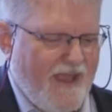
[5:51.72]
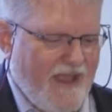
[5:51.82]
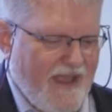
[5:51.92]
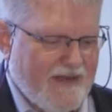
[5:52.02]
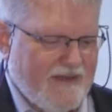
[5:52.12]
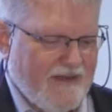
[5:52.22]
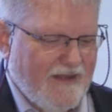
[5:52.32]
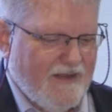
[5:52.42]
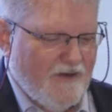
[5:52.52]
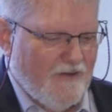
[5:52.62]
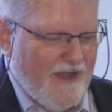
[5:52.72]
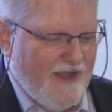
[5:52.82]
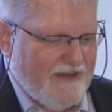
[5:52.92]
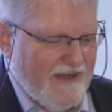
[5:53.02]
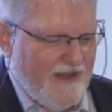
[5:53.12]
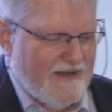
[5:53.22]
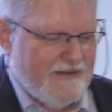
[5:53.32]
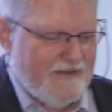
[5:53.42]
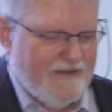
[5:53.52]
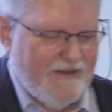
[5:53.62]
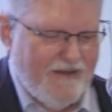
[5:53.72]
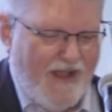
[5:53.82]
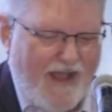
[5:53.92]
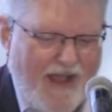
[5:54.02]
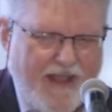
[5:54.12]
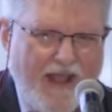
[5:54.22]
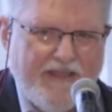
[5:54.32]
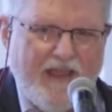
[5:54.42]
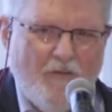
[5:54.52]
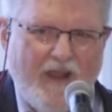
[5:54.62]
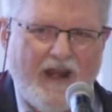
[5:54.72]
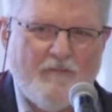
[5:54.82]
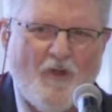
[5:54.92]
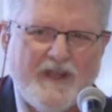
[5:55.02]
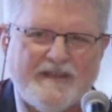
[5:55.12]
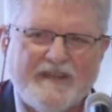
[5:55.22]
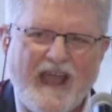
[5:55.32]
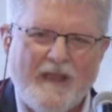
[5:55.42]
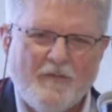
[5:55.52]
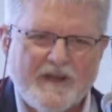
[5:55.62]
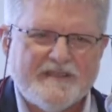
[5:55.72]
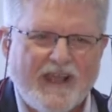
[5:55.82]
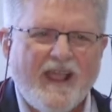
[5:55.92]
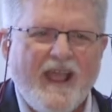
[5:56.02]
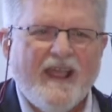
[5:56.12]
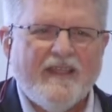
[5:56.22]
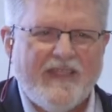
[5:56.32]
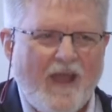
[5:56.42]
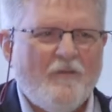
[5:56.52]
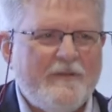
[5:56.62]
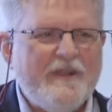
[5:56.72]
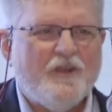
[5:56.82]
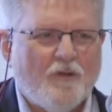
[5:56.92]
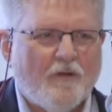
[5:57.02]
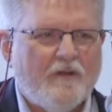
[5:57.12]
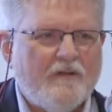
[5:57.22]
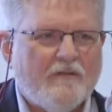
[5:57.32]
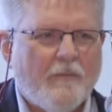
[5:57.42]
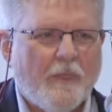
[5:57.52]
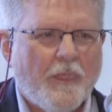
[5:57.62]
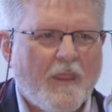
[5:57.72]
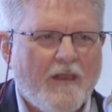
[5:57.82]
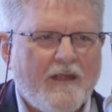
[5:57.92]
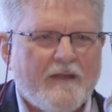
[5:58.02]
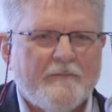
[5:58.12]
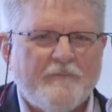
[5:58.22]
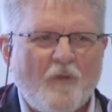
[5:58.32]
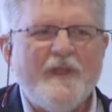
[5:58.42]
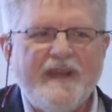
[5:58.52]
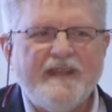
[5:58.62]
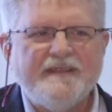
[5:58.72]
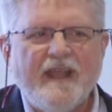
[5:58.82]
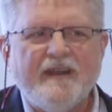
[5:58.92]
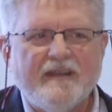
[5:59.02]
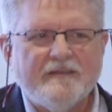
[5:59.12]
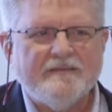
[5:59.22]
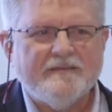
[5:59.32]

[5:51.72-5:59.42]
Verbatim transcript: And, you know, and, and I, I think we're at a point in time where it's like, that would be cool, but we need data.